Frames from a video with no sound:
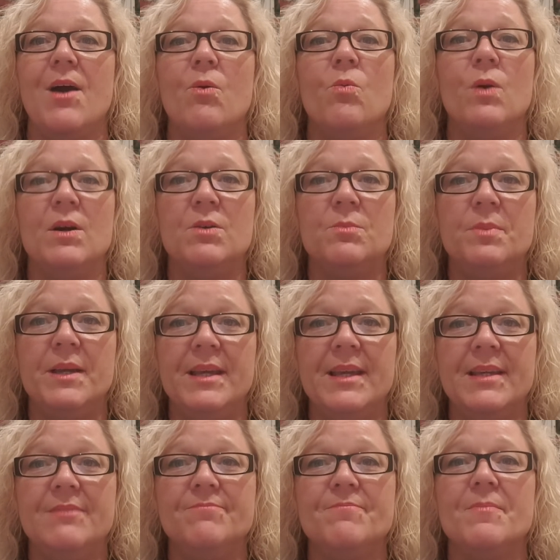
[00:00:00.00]

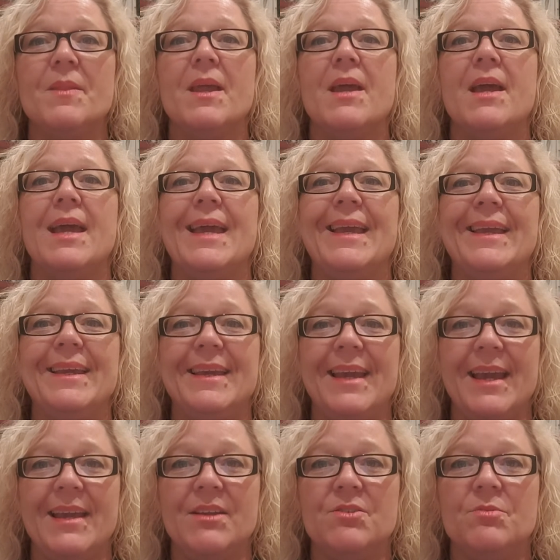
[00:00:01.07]
Well-being,
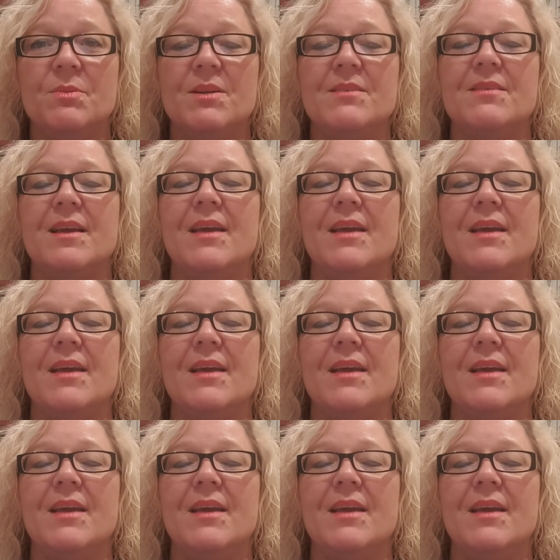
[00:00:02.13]
engagement,